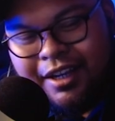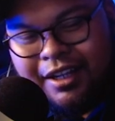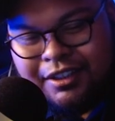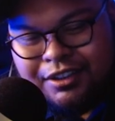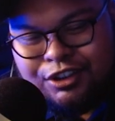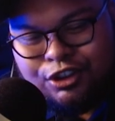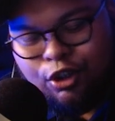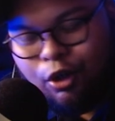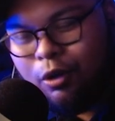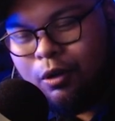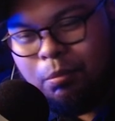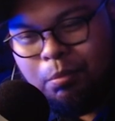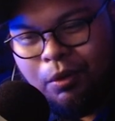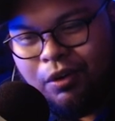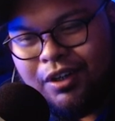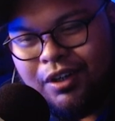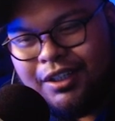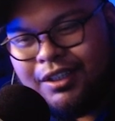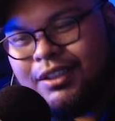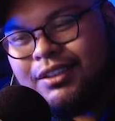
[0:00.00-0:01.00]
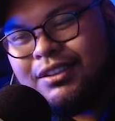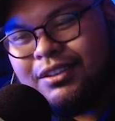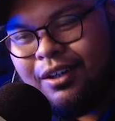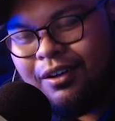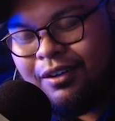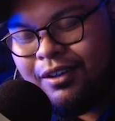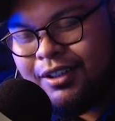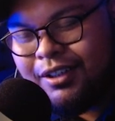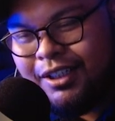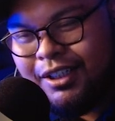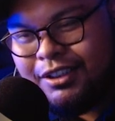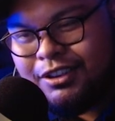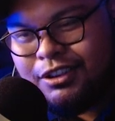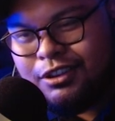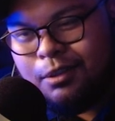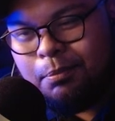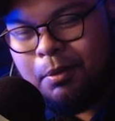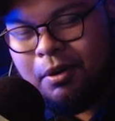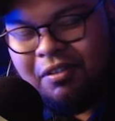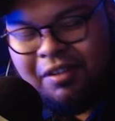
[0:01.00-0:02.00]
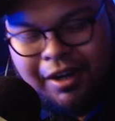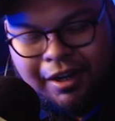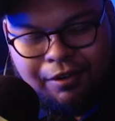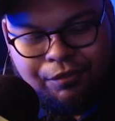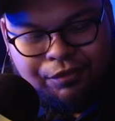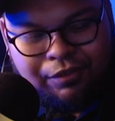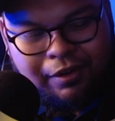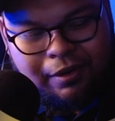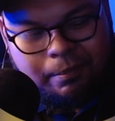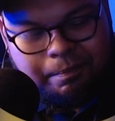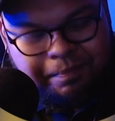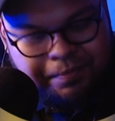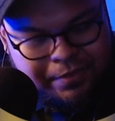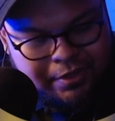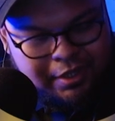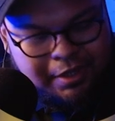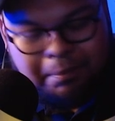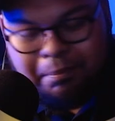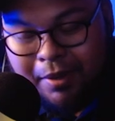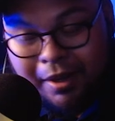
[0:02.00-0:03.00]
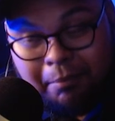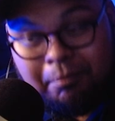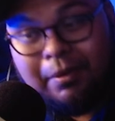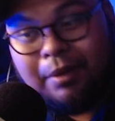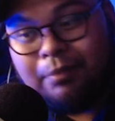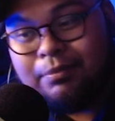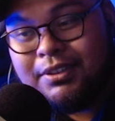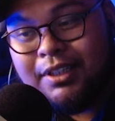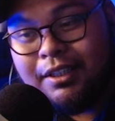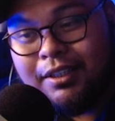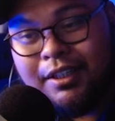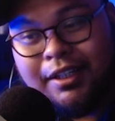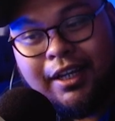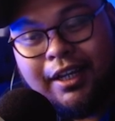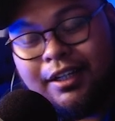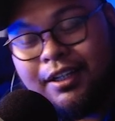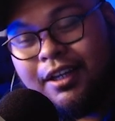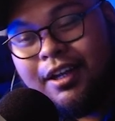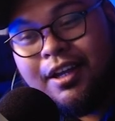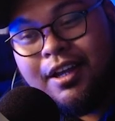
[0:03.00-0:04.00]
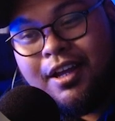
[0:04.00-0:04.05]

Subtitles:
Soul Focus or the super rare from the Big Mom starter deck,